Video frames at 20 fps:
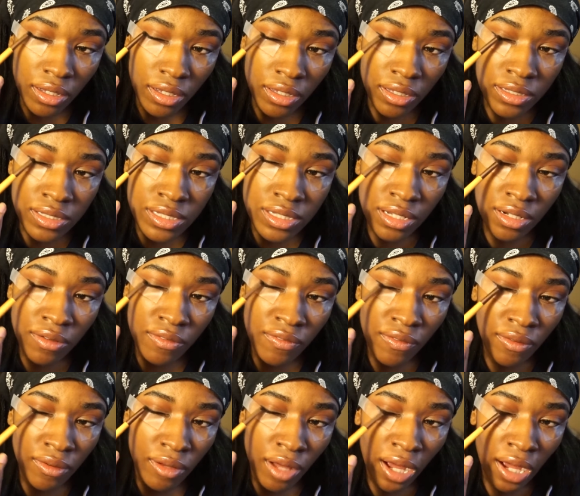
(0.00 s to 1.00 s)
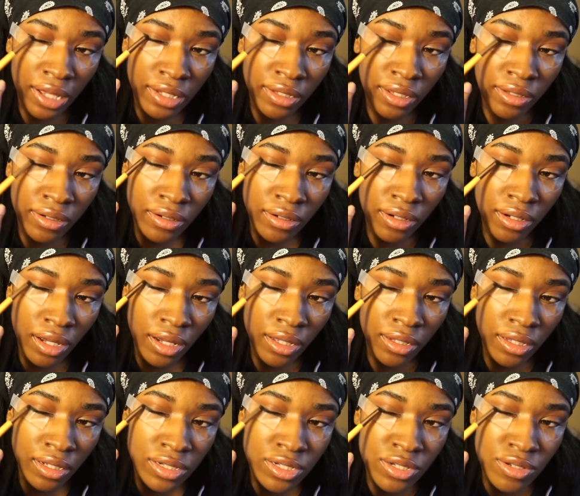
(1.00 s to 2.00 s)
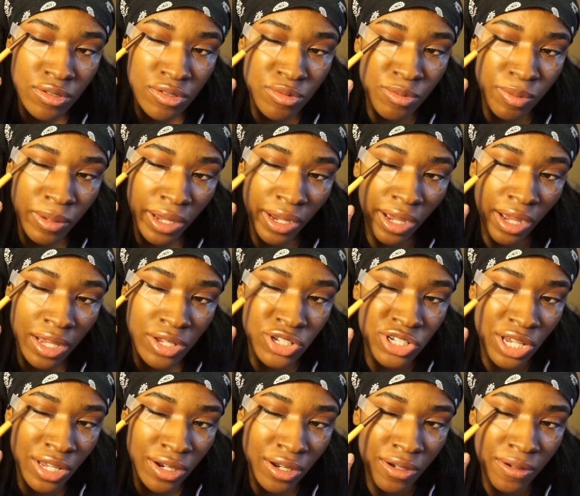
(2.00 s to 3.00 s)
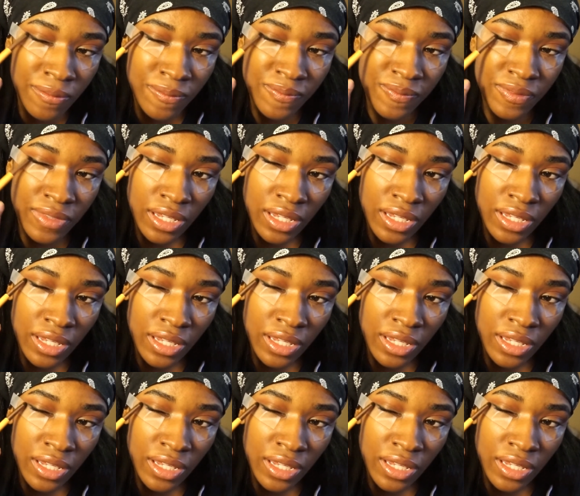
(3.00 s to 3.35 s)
Instead of eyeliner, I like to use black eyeshadow